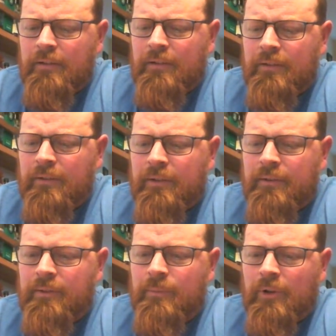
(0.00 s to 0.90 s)
So
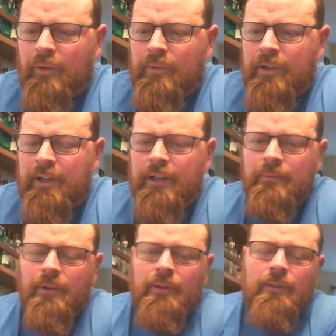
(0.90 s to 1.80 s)
here's the
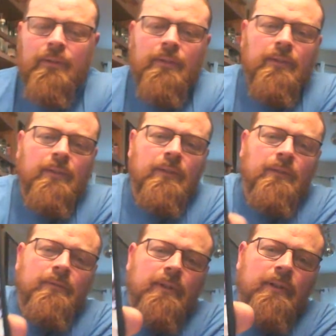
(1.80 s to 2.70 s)
marmalade with.
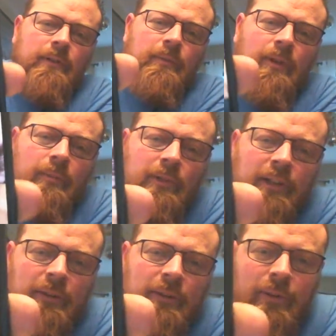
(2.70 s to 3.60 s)
Here's a
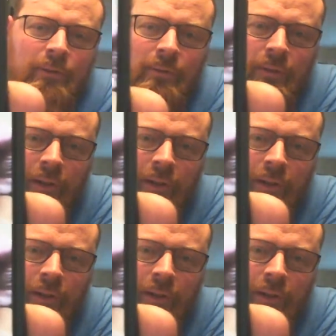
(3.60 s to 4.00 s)
marmalade with.